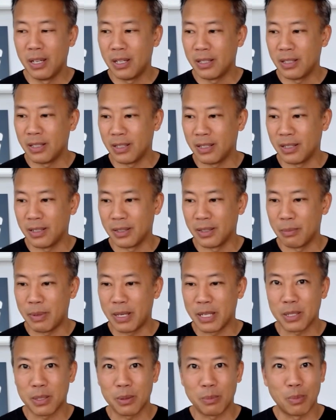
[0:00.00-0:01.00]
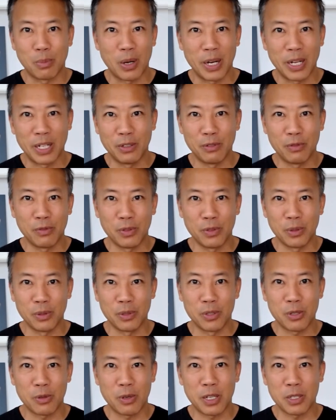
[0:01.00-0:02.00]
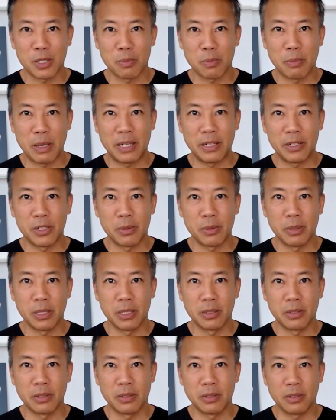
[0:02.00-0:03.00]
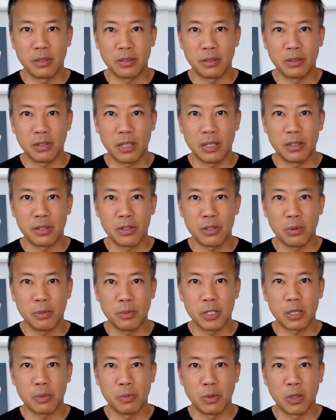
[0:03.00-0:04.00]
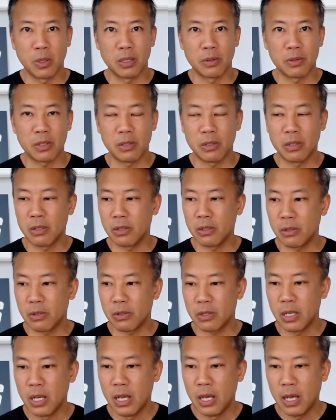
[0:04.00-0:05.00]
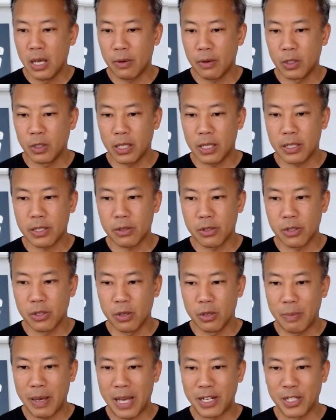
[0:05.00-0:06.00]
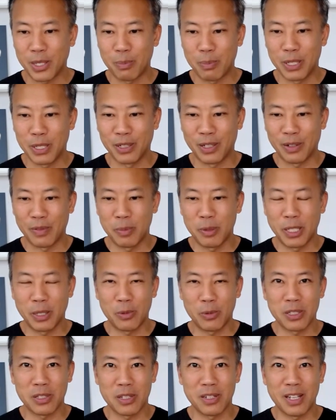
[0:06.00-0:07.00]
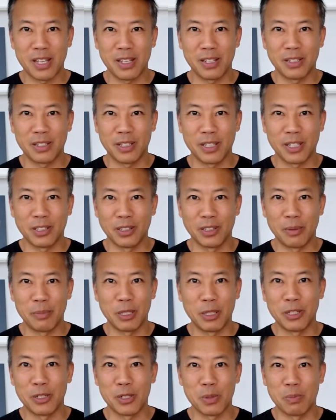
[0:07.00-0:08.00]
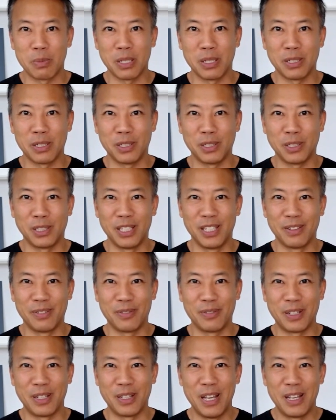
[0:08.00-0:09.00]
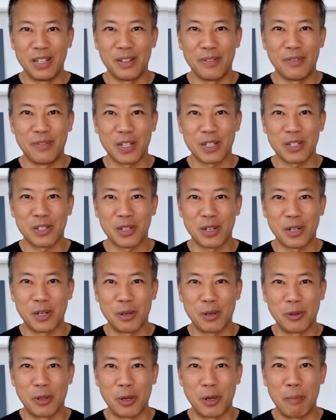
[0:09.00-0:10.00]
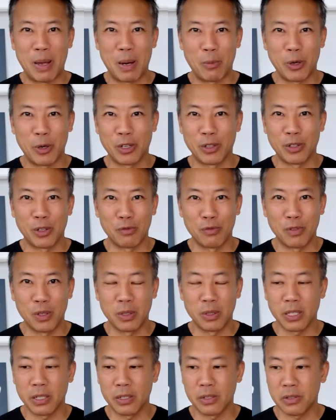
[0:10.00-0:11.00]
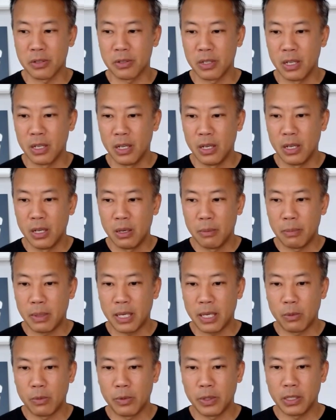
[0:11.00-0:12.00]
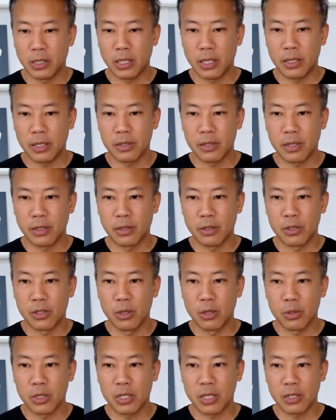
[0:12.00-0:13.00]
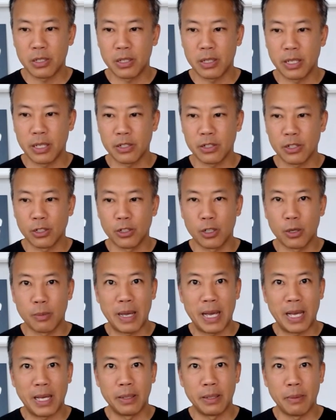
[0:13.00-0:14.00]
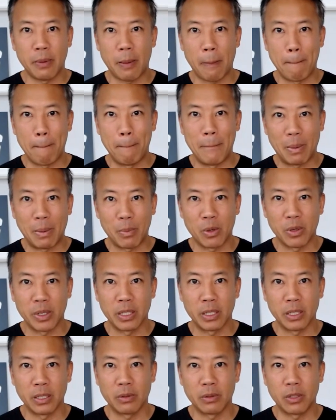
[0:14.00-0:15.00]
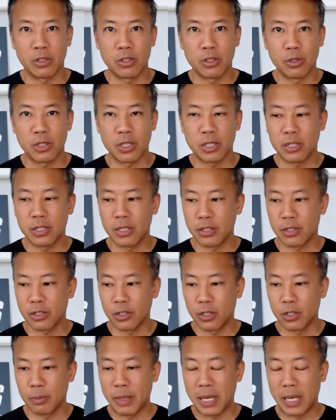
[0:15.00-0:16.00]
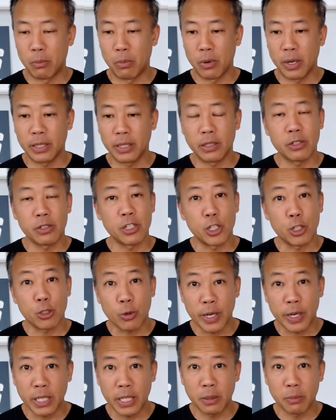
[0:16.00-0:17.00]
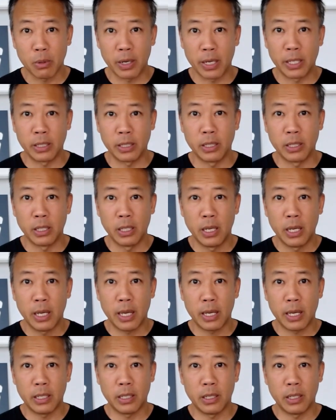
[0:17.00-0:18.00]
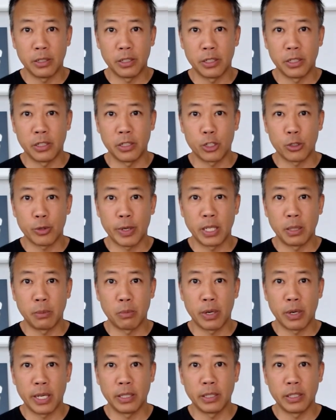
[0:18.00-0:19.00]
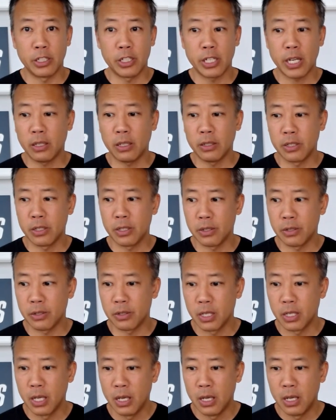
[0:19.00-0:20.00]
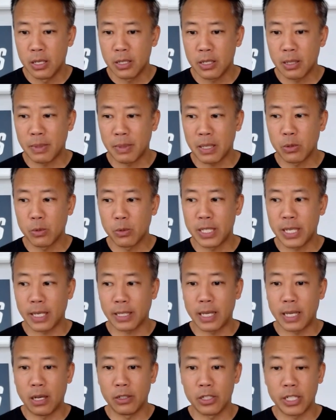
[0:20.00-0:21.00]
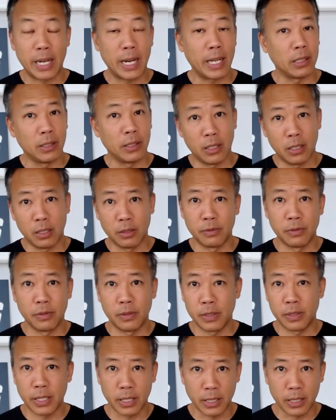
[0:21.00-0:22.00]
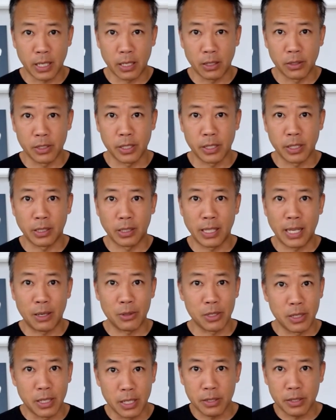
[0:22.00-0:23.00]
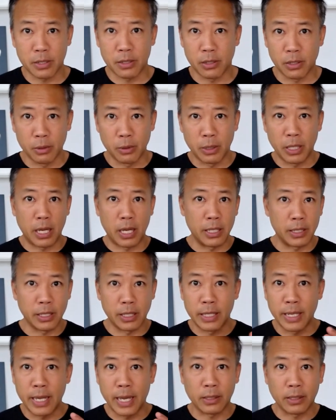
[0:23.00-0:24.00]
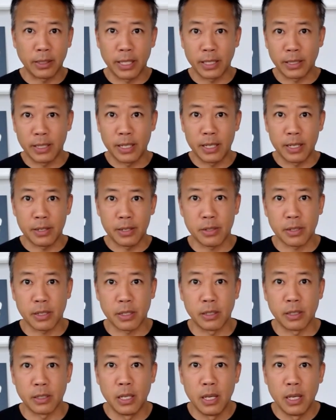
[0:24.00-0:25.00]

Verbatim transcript: uh, the best of brain food, stress management, and and so much more. So there, there's I realize there's no magic pill. Everybody wants to take like a limitless pill to fix their their memory or their focus, but I realize that there's no such thing as a good or bad memory. There's no such thing as a good or bad brain. There's a trained brain and an untrained brain. The challenge is sometimes with technology, and I love technology. It allows this you and I to connect like this, and